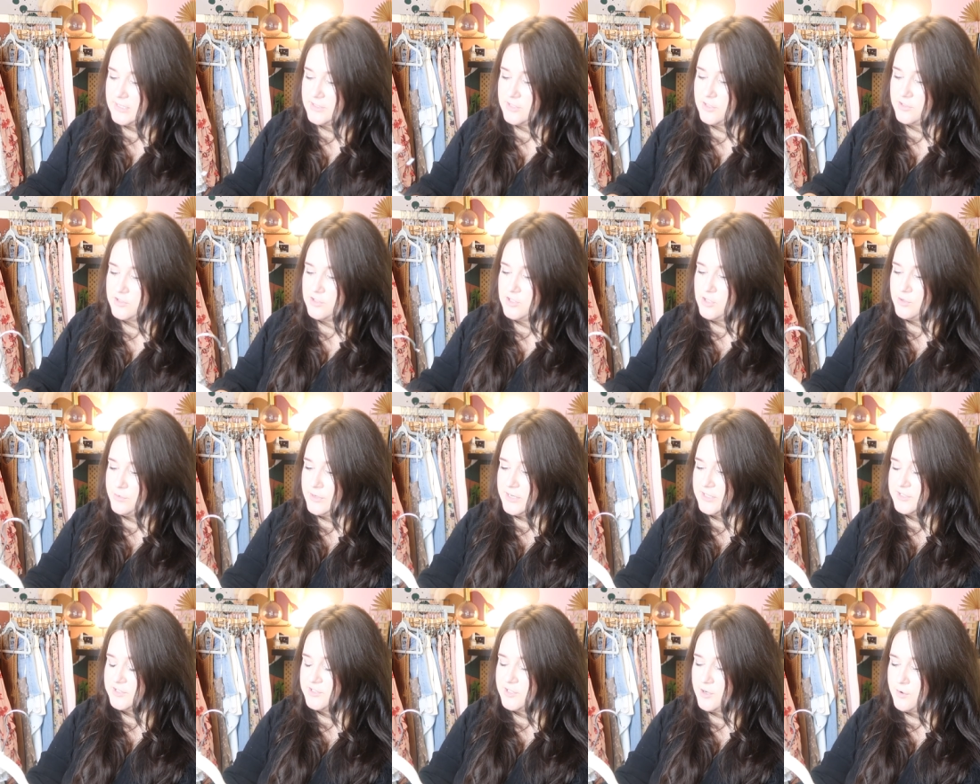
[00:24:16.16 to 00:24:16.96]
isn't
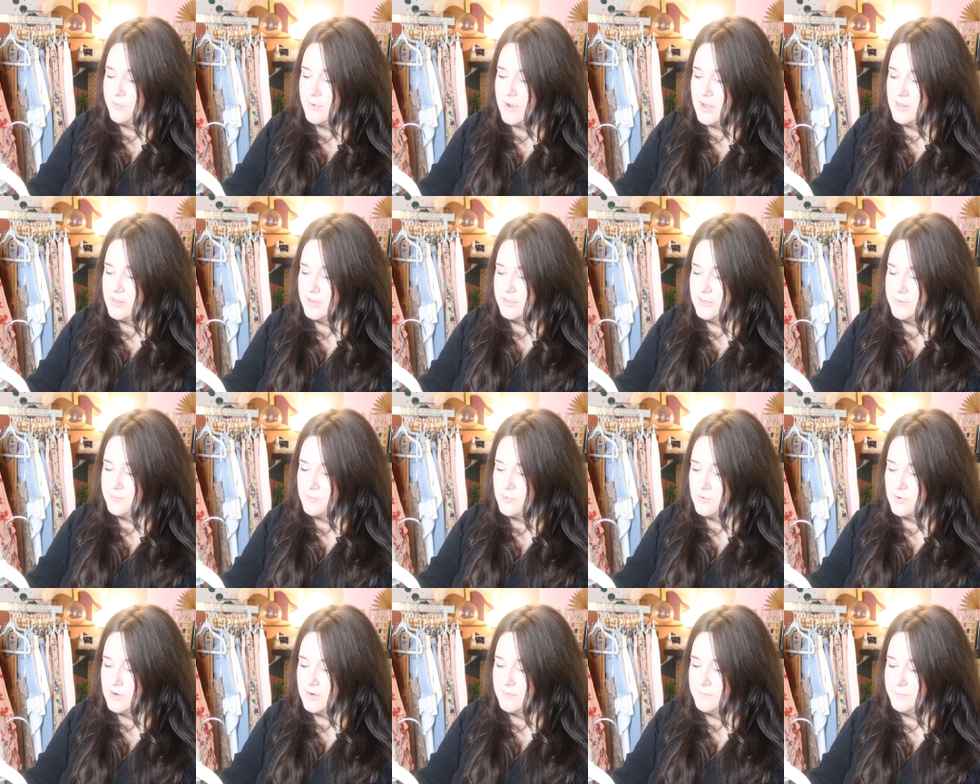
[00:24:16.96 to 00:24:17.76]
doing so well
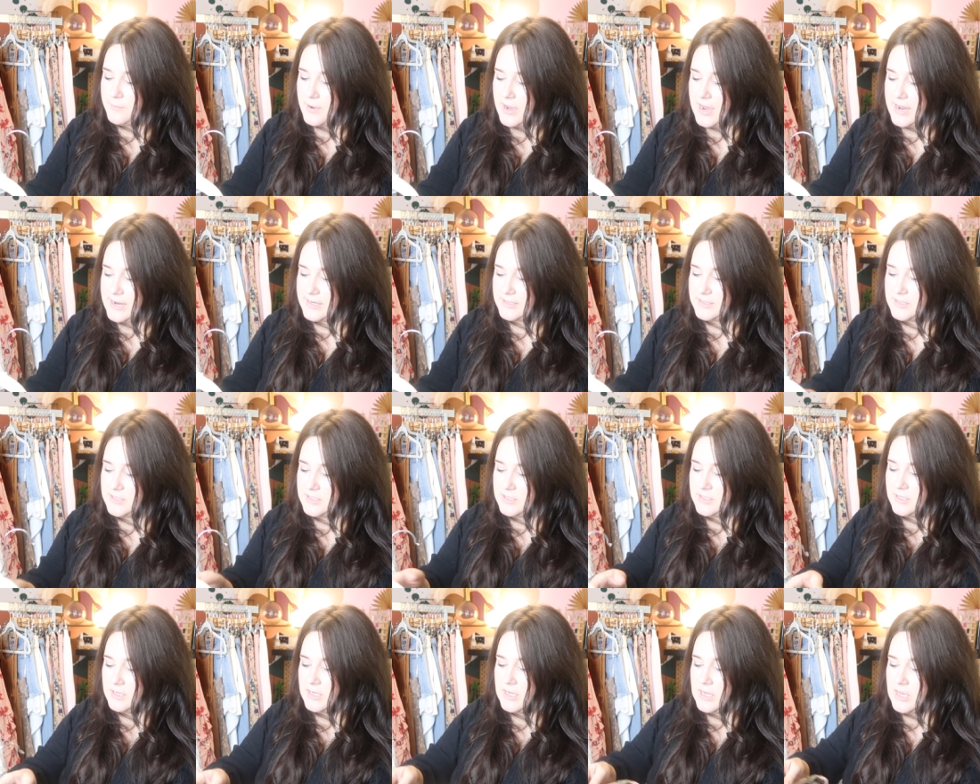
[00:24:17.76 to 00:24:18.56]
anymore,
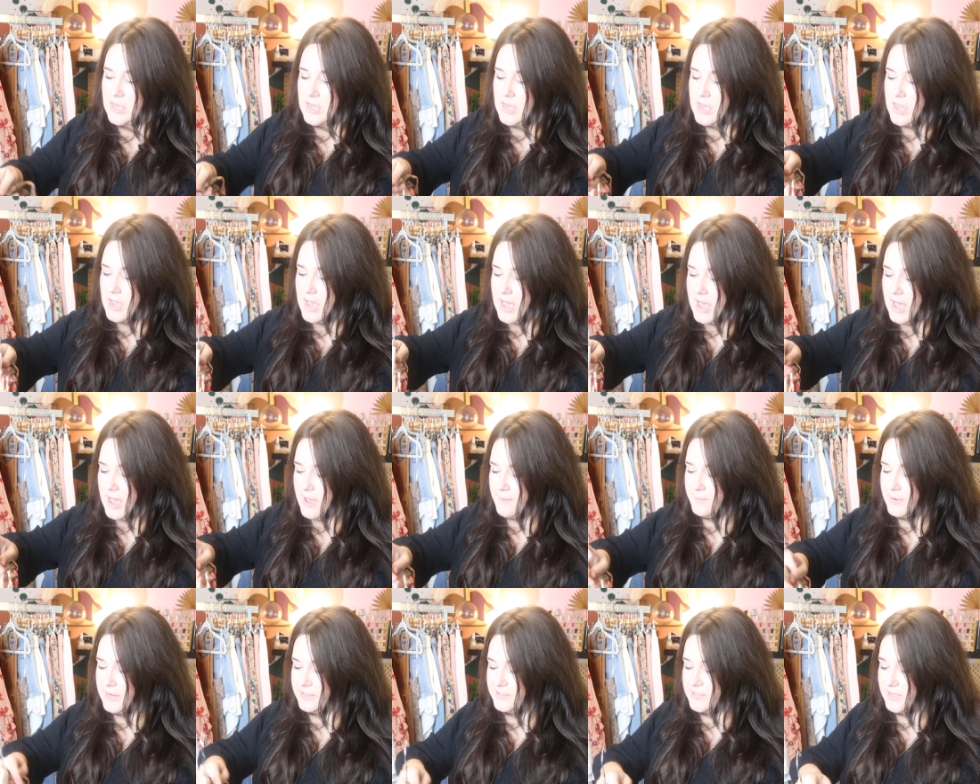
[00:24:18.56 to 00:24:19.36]
but
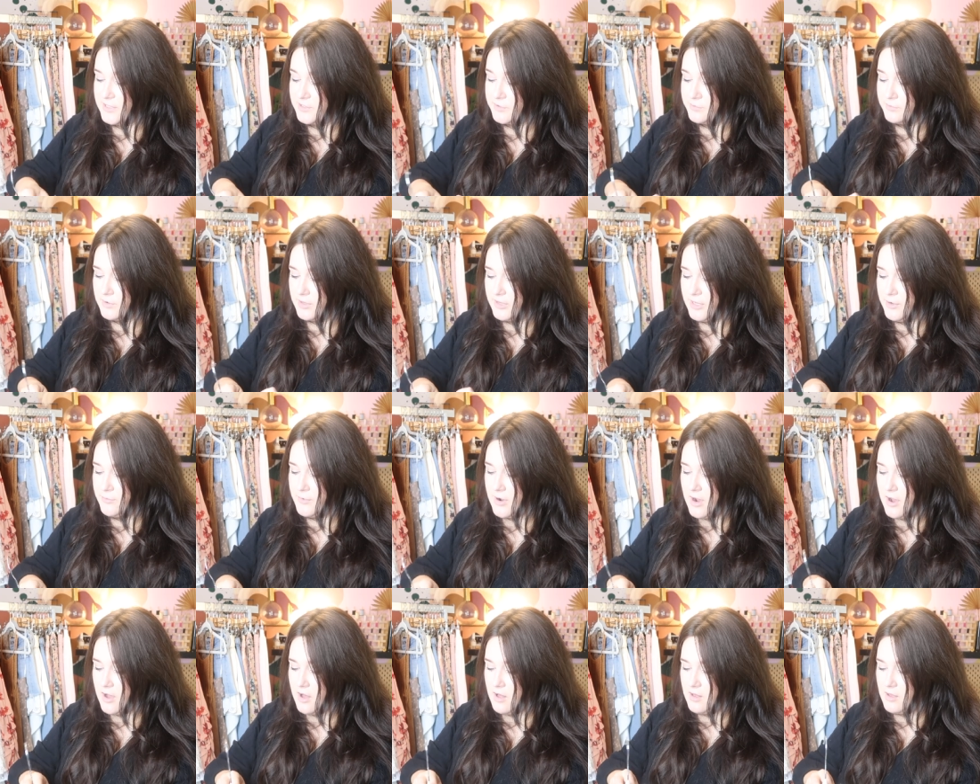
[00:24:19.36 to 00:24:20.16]
um, it does really
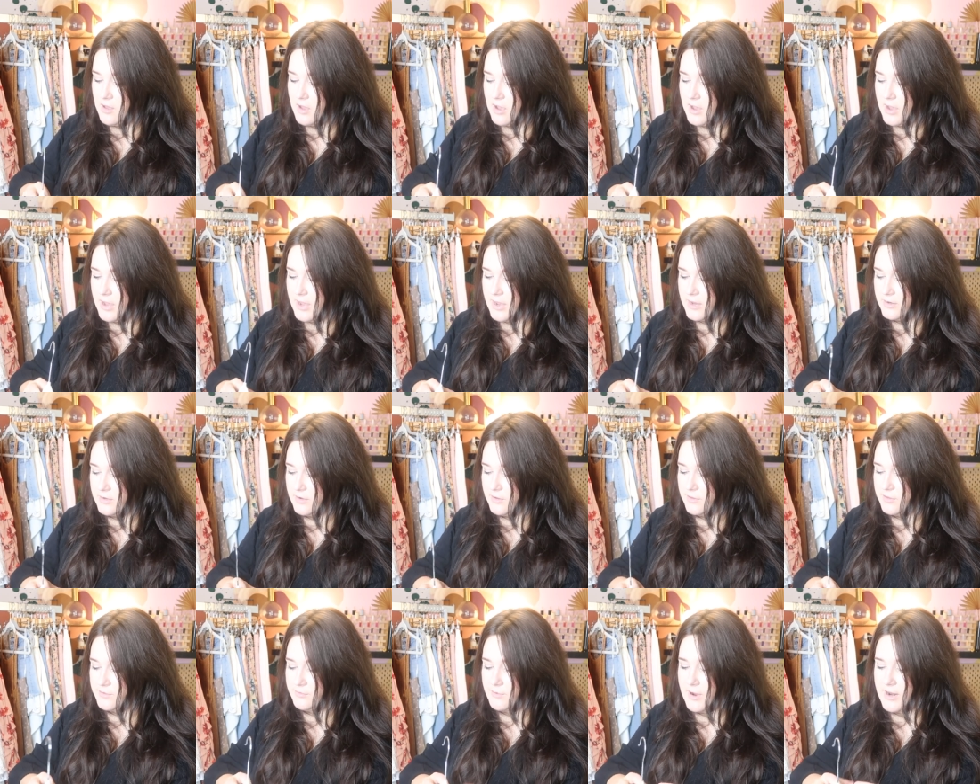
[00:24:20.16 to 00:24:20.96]
well on
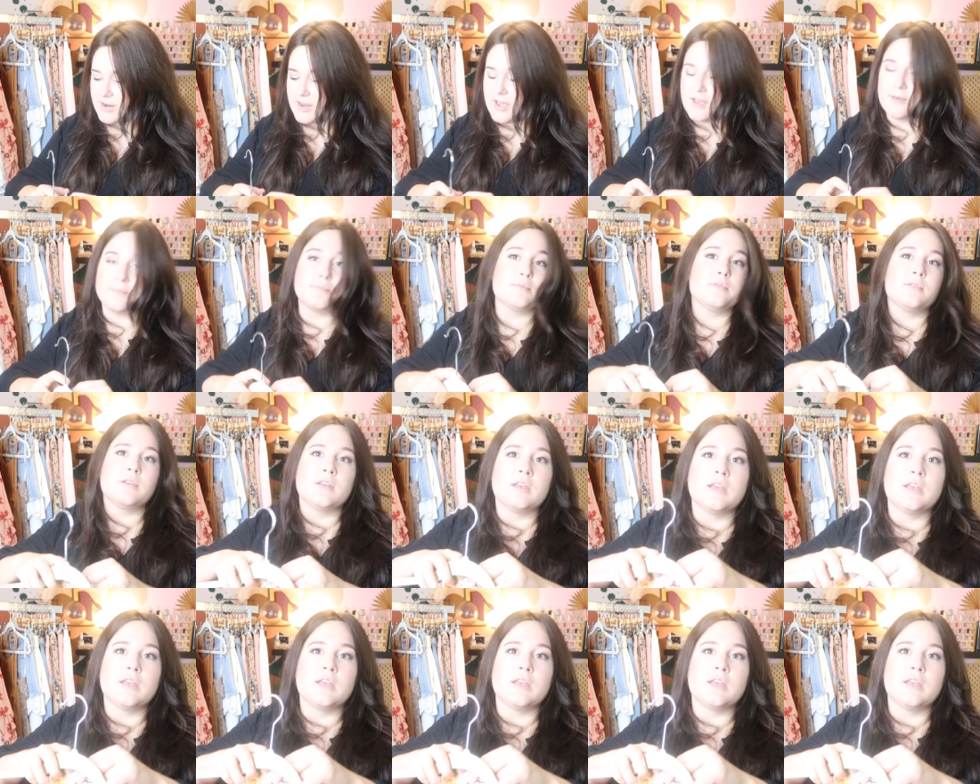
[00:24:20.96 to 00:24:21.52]
ThredUp.